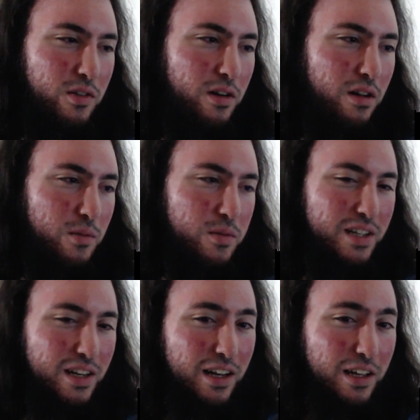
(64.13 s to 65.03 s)
Anonymous,
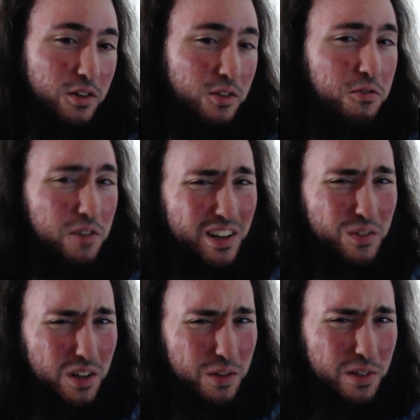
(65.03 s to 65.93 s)
kind of like, do you really
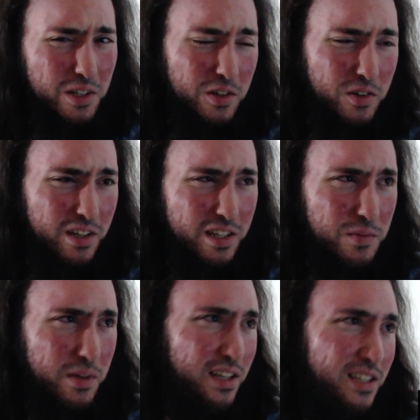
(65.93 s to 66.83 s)
want me to do this?
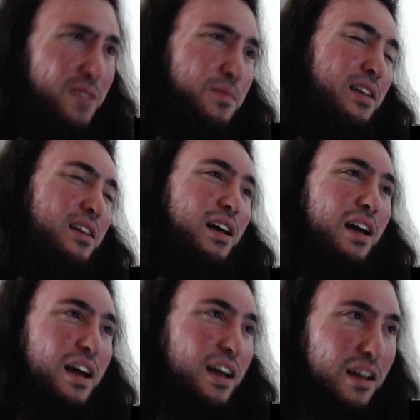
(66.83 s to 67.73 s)
Because I mean,
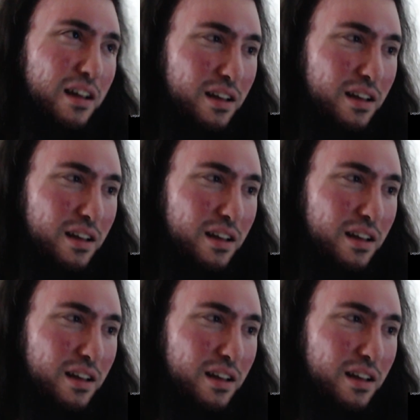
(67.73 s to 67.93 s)
I.